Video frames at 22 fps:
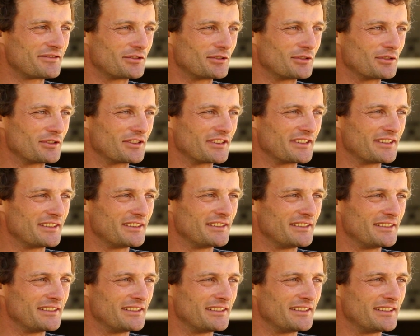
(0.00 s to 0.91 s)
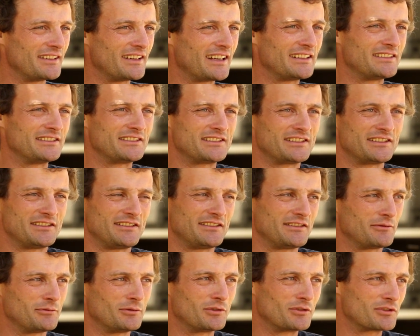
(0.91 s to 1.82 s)
for the until
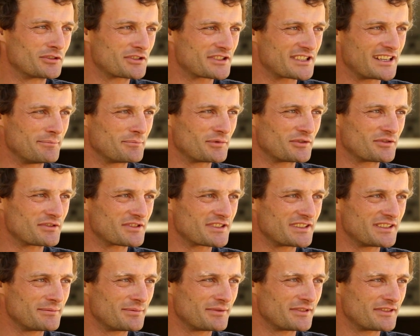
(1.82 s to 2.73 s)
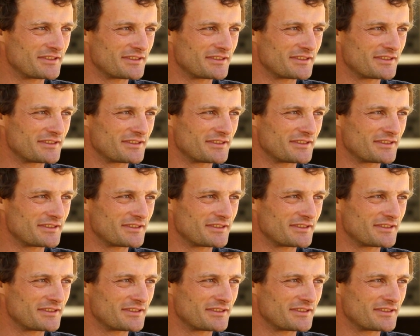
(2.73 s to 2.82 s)
the World Championship,